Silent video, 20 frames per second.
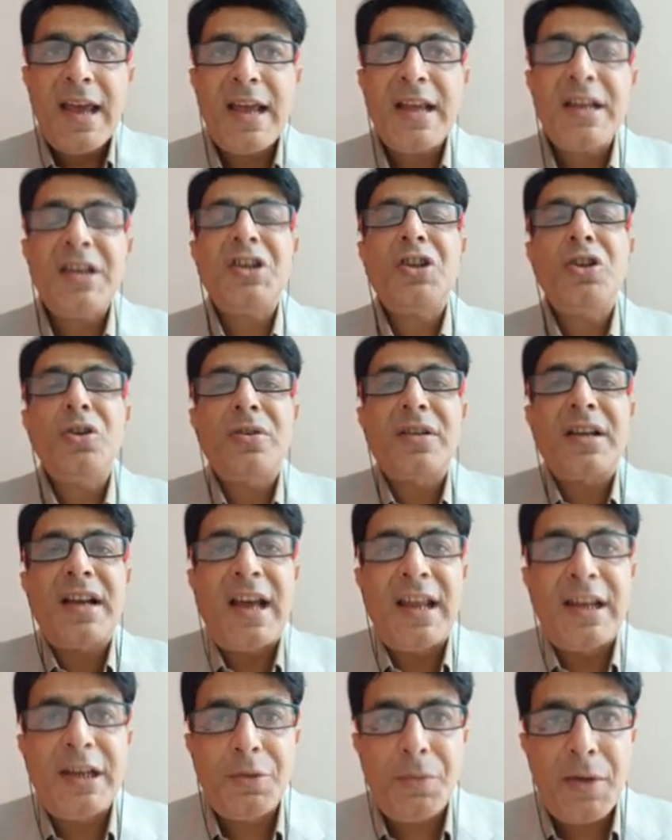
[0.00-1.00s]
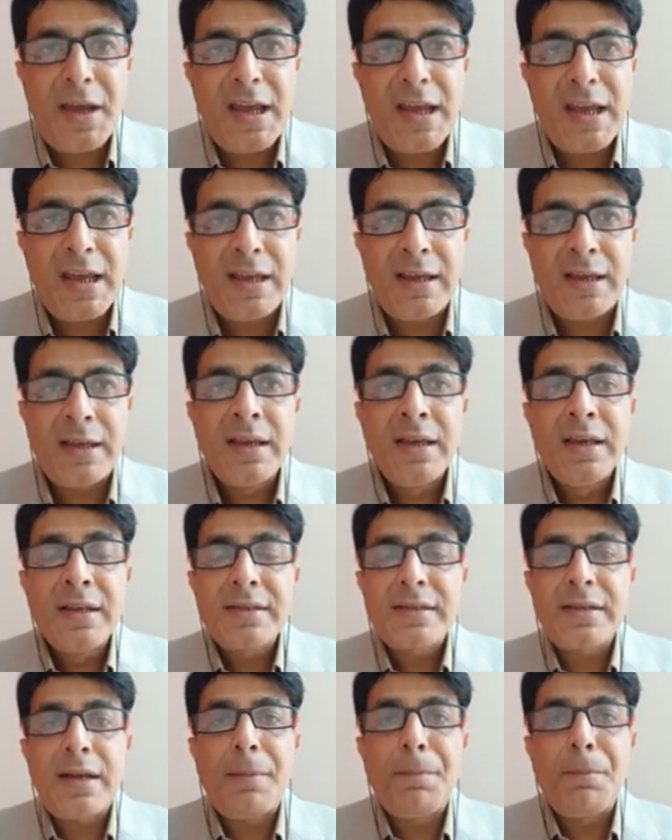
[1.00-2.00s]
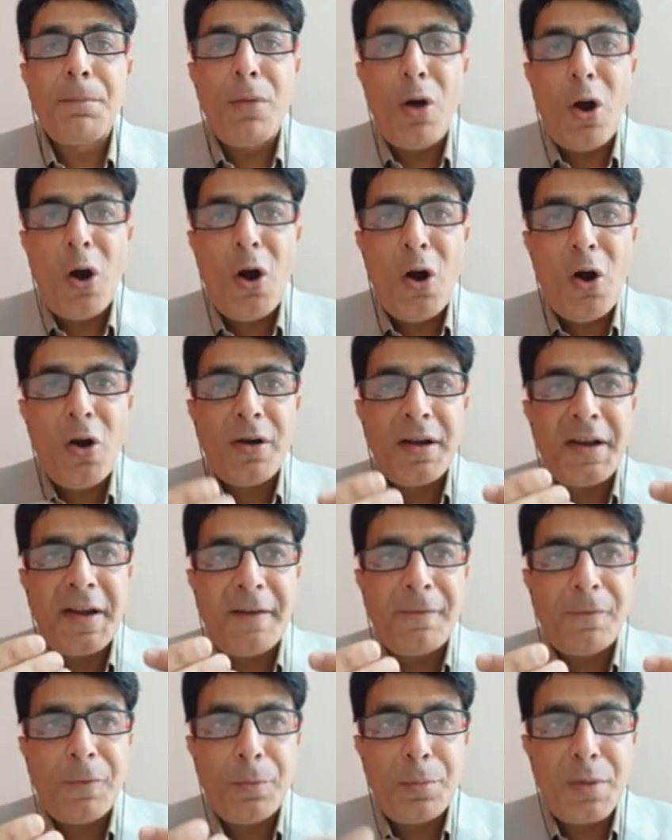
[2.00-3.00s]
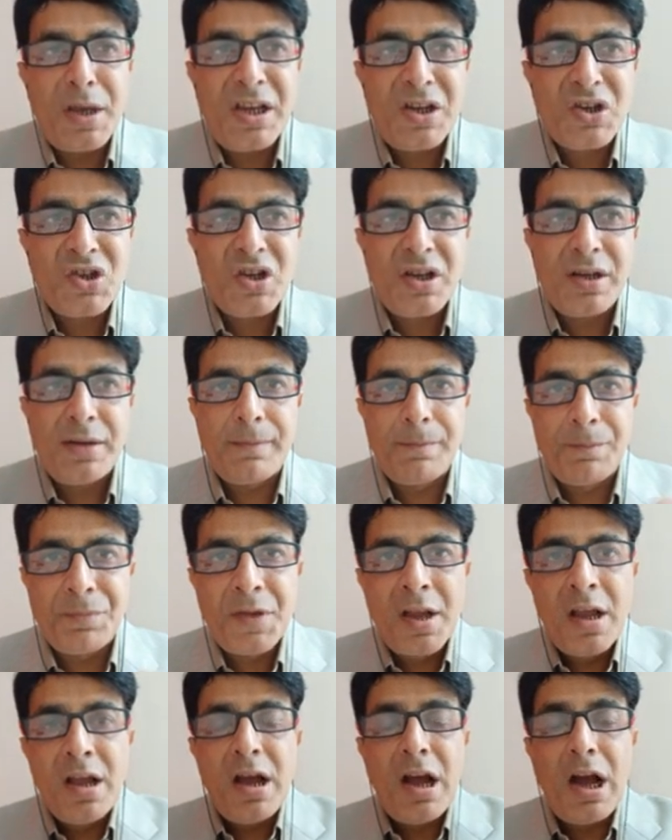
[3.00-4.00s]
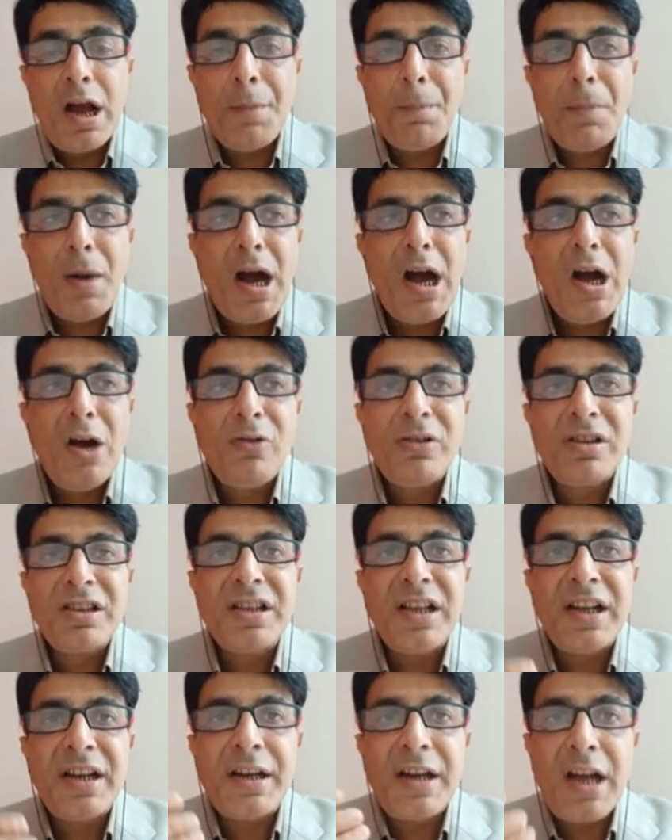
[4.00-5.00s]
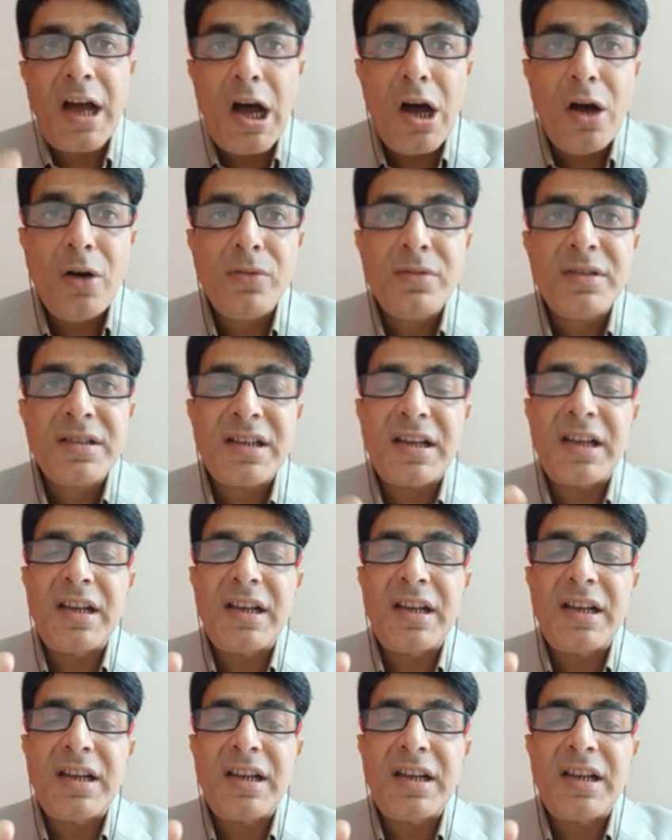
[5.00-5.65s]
and to convey some more information about the nouns